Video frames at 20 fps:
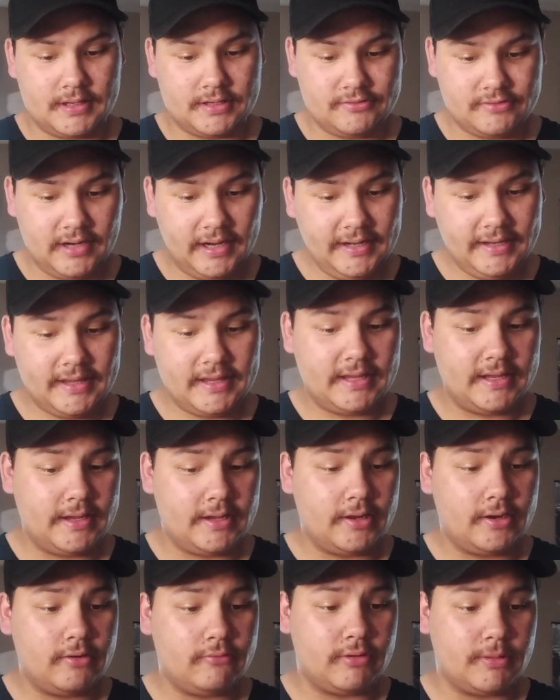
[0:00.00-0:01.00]
uh, a trash
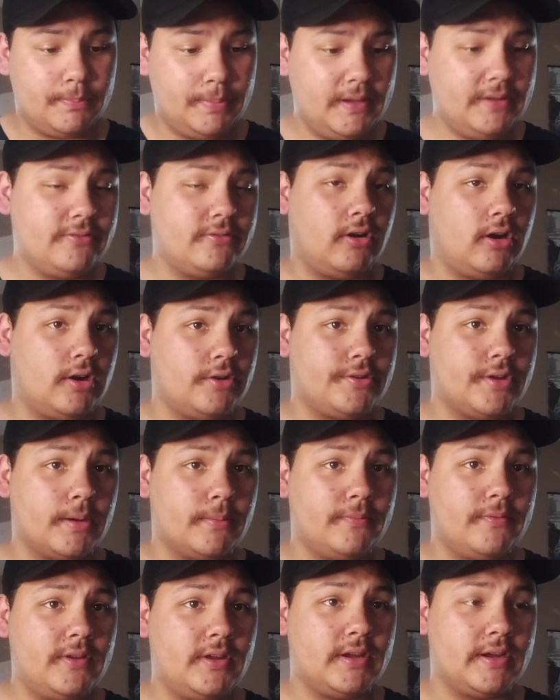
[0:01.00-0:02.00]
can with pizza on top
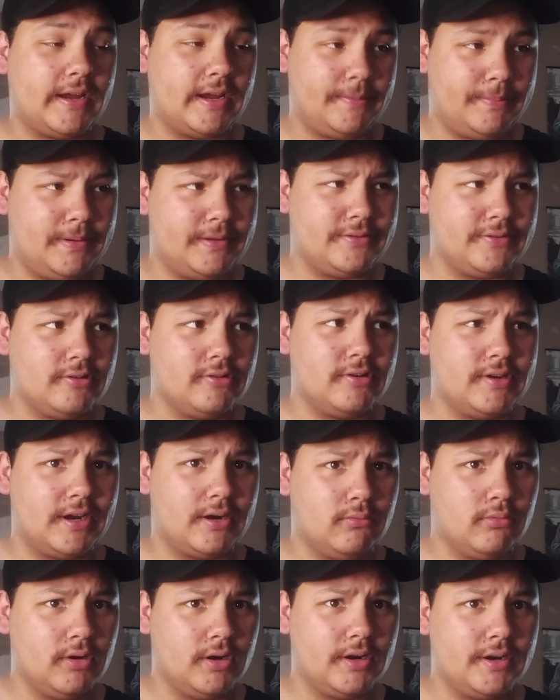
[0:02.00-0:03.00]
of it. I had pizza earlier
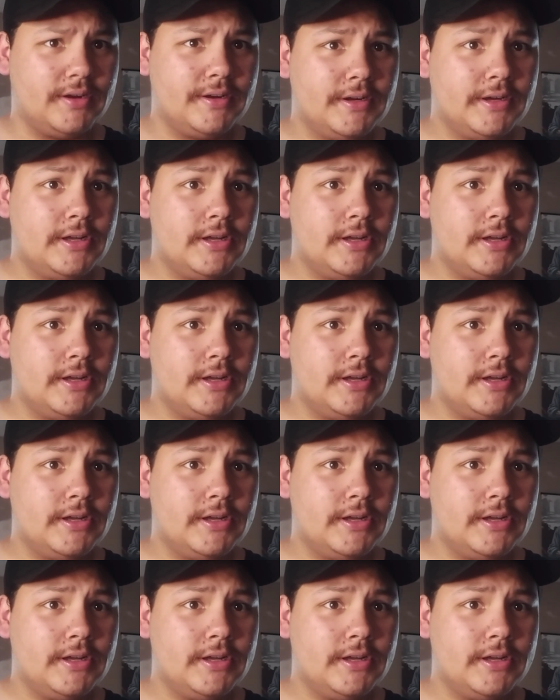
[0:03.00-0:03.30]
at work.